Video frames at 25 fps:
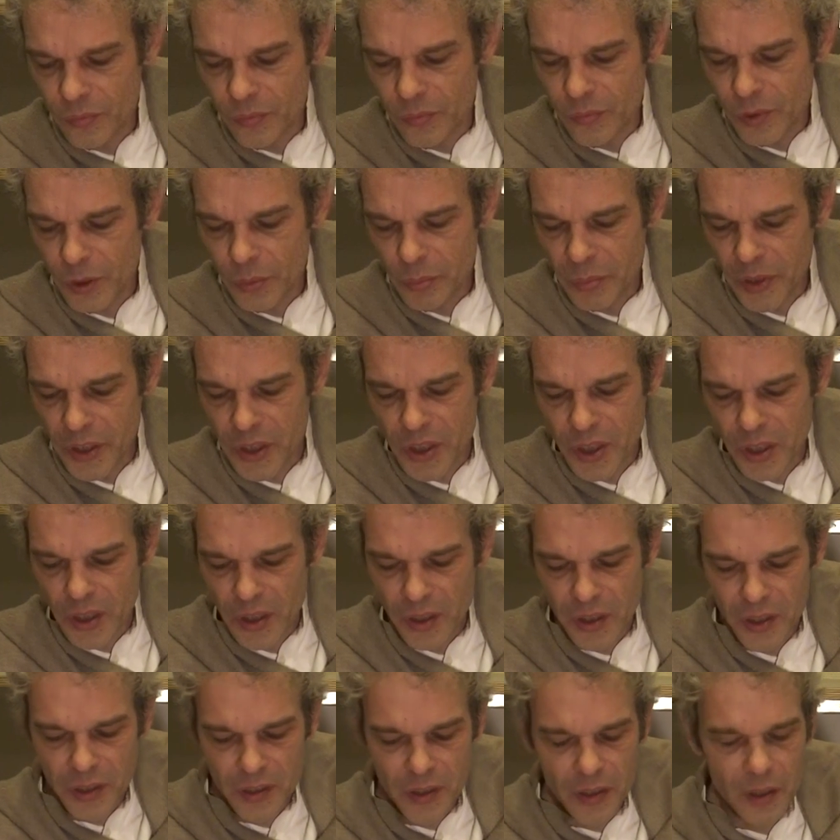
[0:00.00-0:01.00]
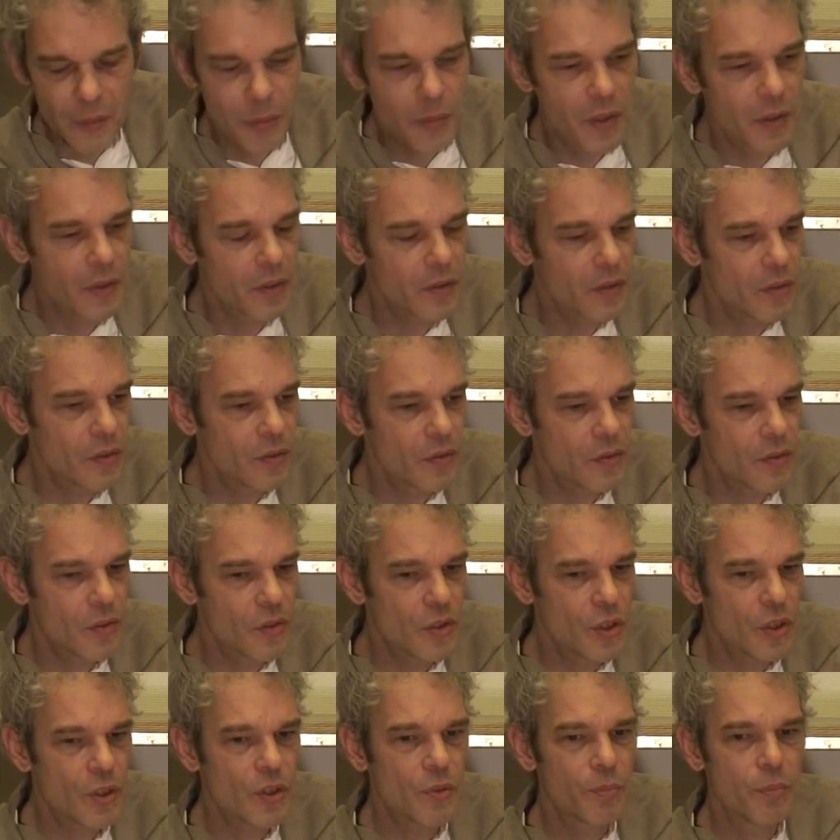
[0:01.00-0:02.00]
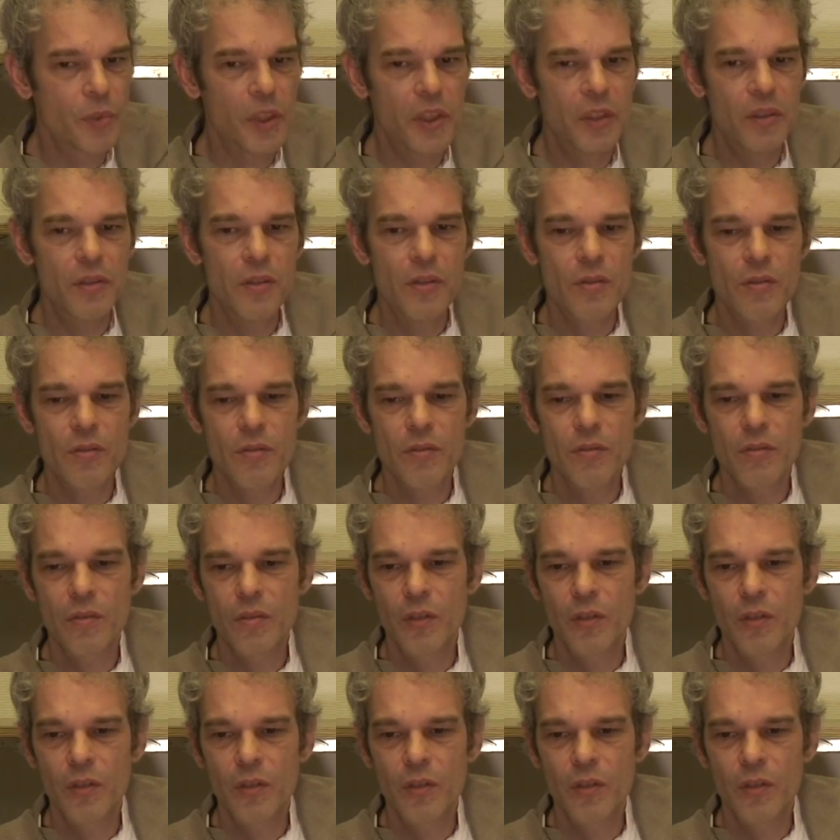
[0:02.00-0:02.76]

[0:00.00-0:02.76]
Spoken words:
But basically Dharma just means